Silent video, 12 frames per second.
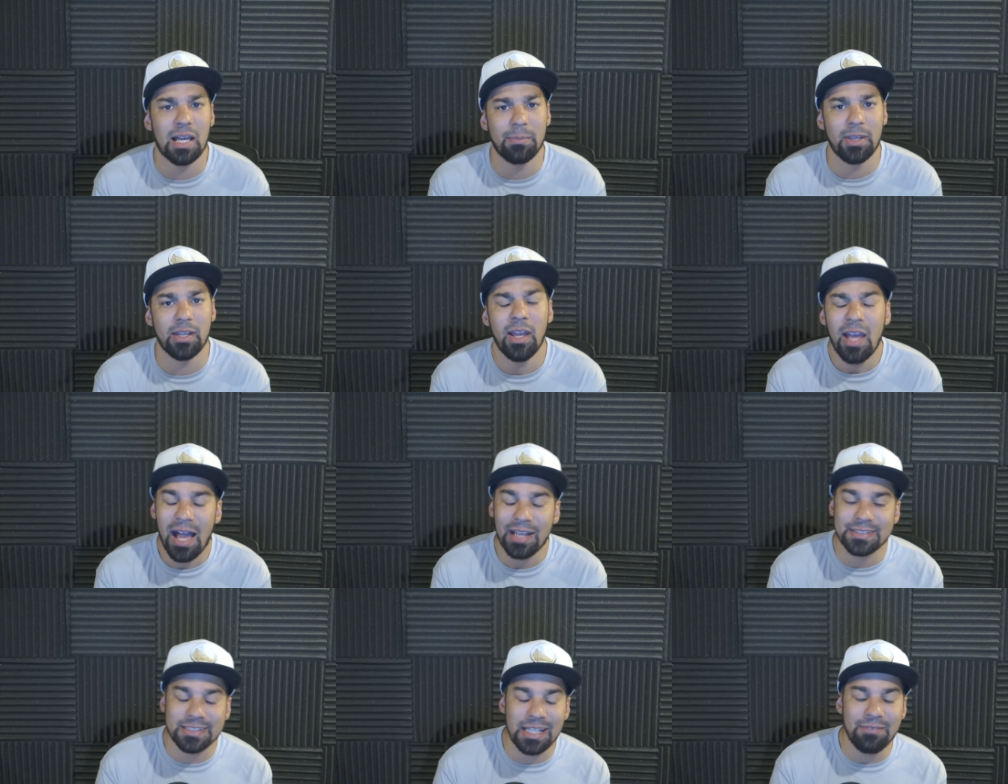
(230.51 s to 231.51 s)
I mean, I
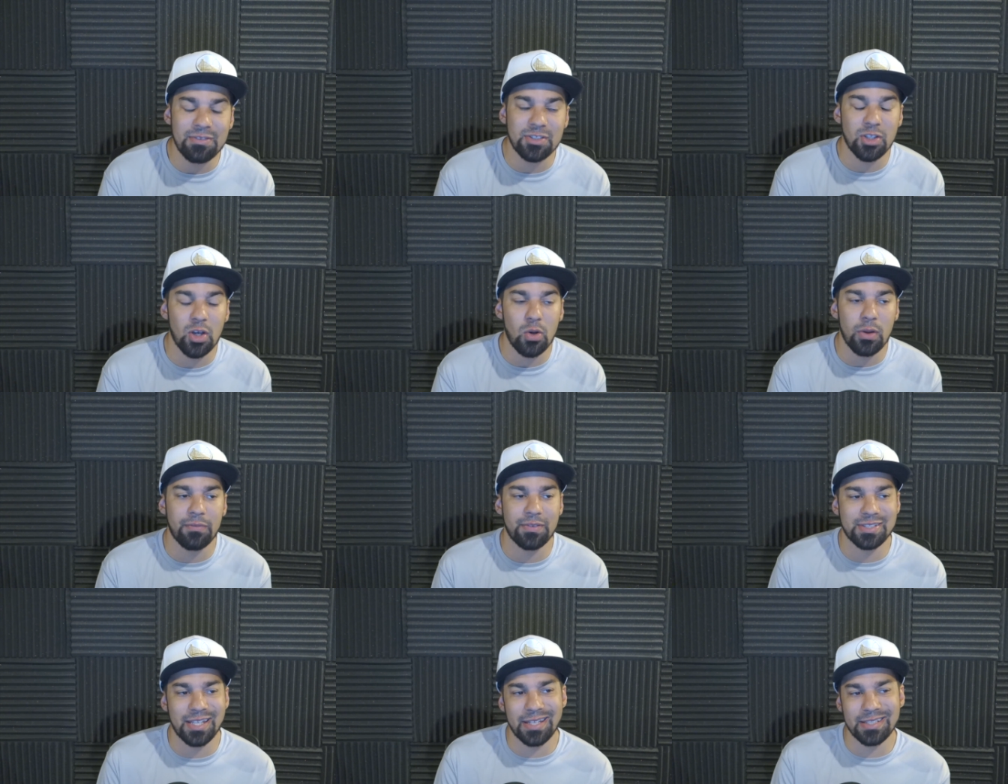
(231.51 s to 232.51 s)
could even so if
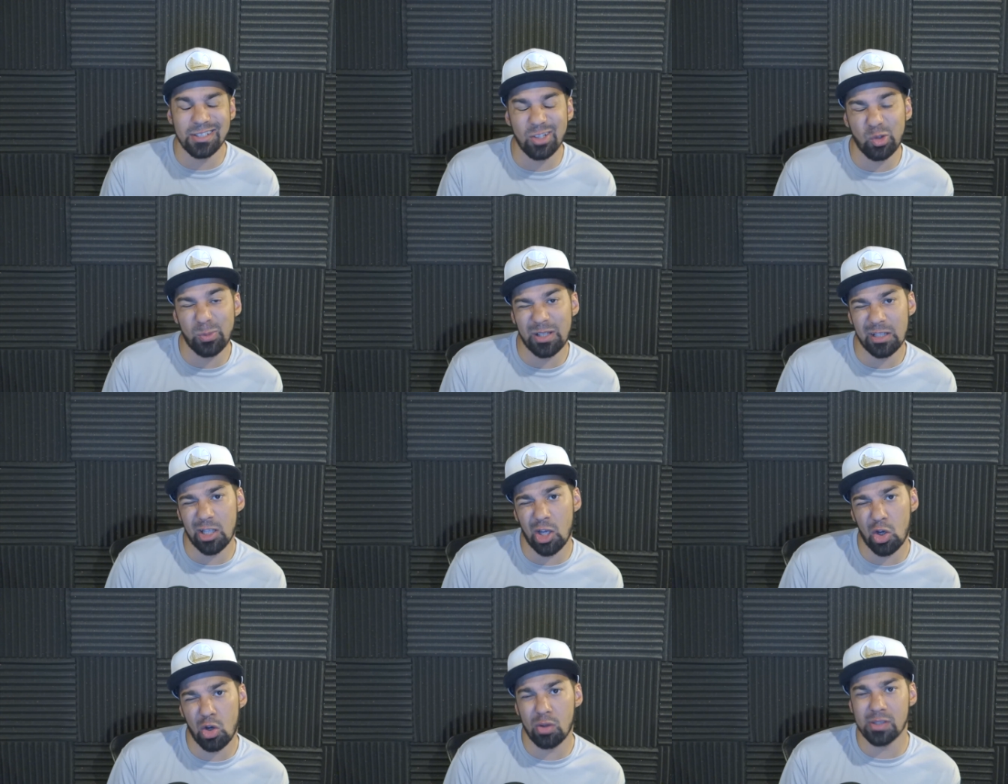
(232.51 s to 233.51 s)
it is a little bit
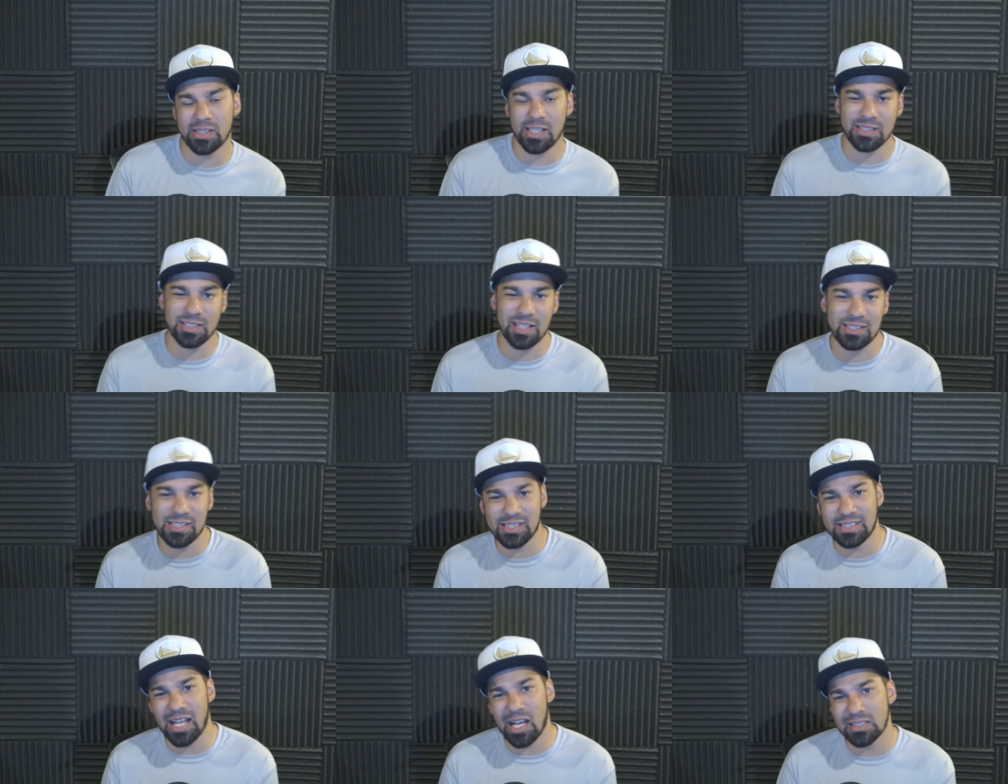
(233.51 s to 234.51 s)
low, let's say it's like
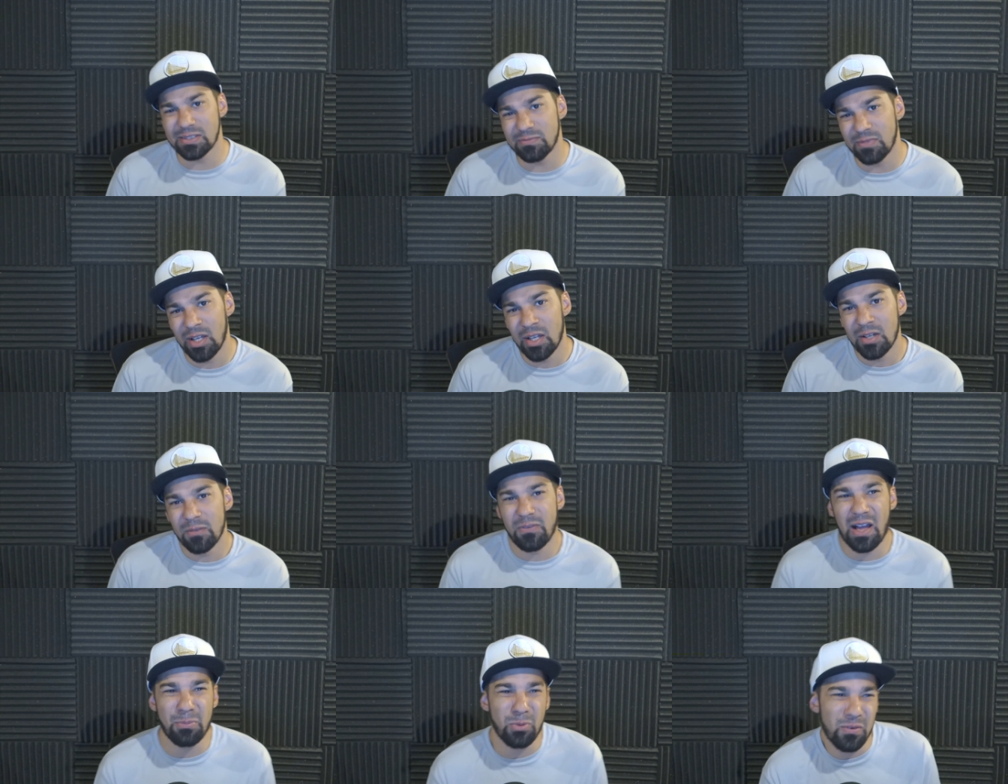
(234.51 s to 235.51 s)
6,000,
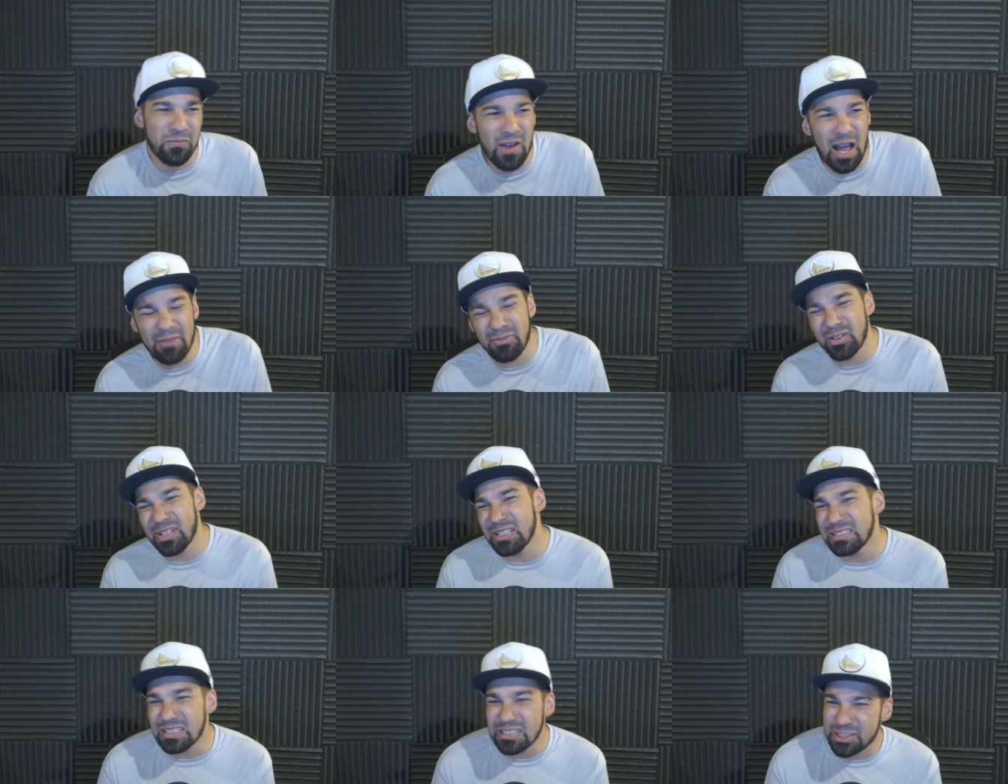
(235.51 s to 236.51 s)
5.5, there
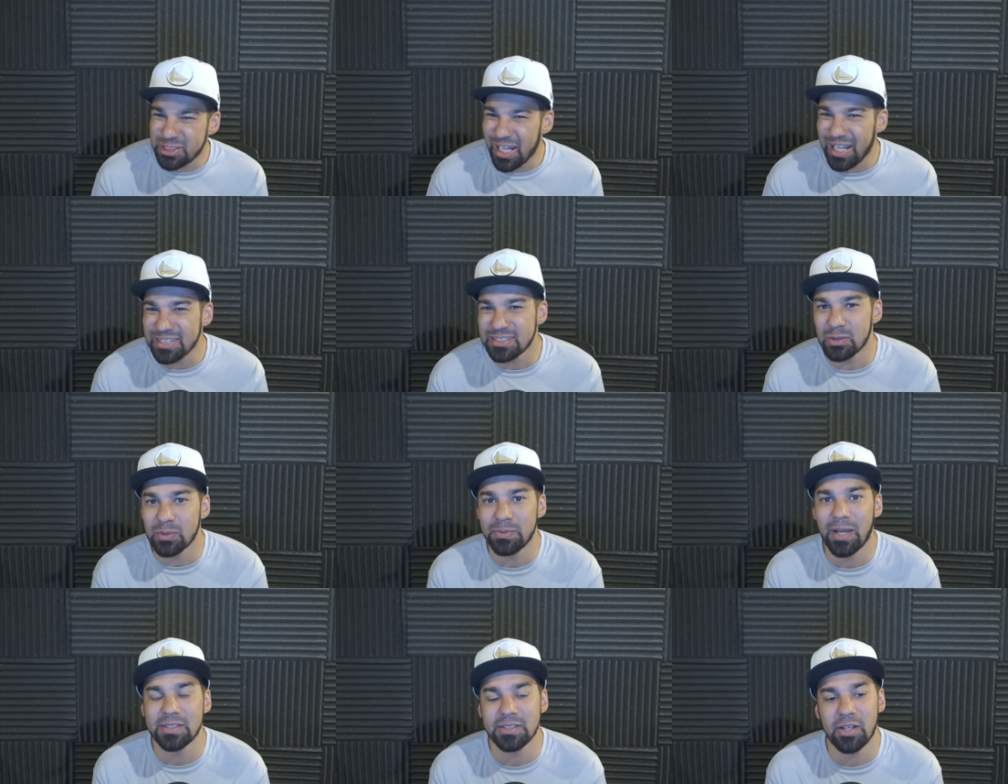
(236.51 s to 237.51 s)
is a chance to where
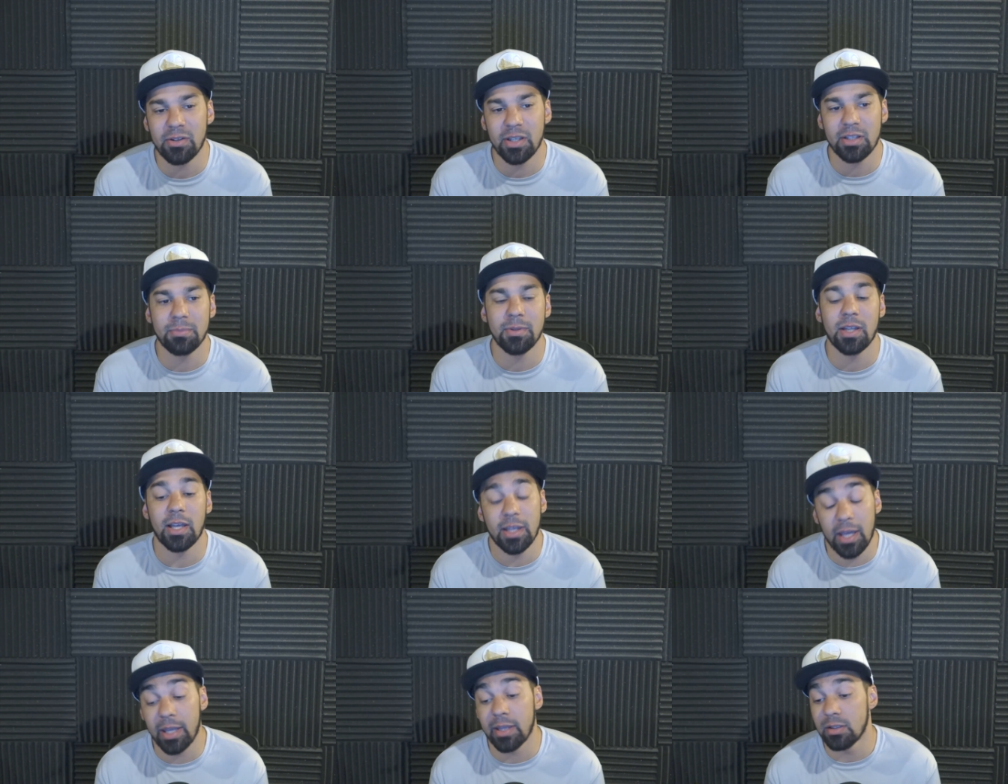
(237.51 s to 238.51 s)
Passione could be like,
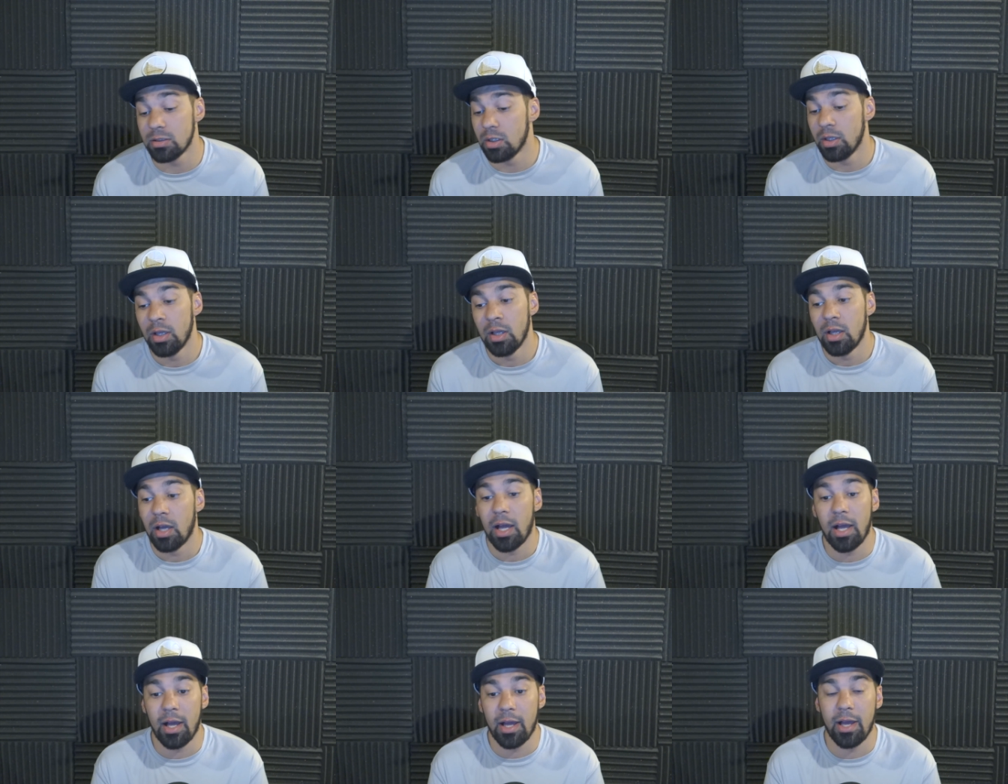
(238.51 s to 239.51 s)
hey,
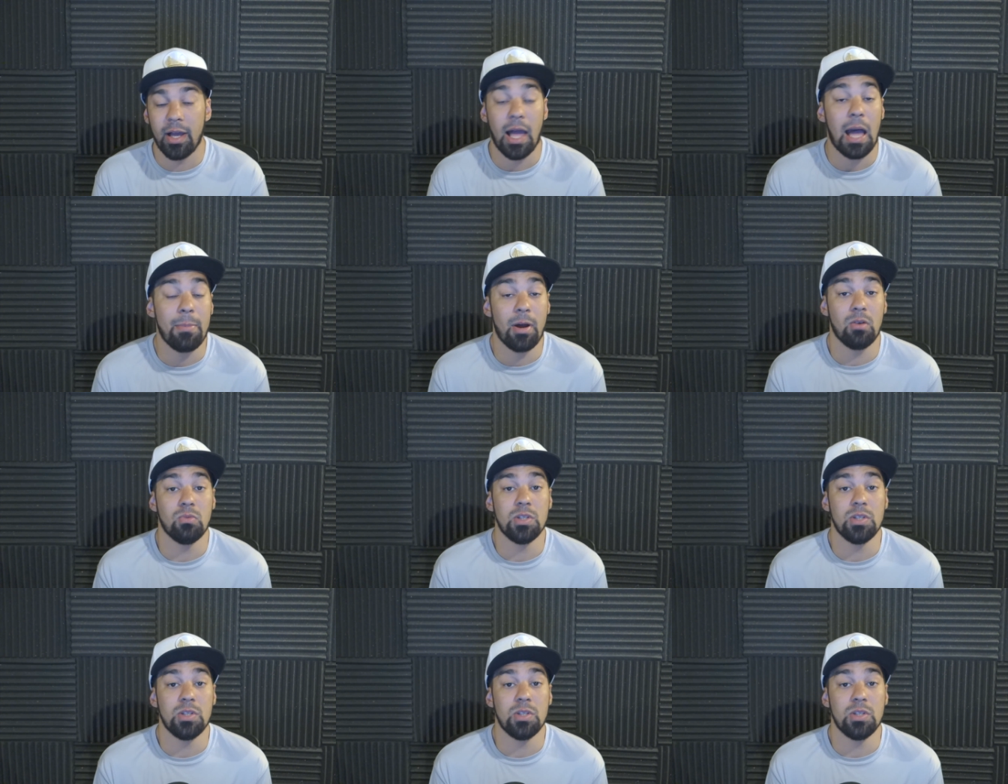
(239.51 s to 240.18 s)
uh, how about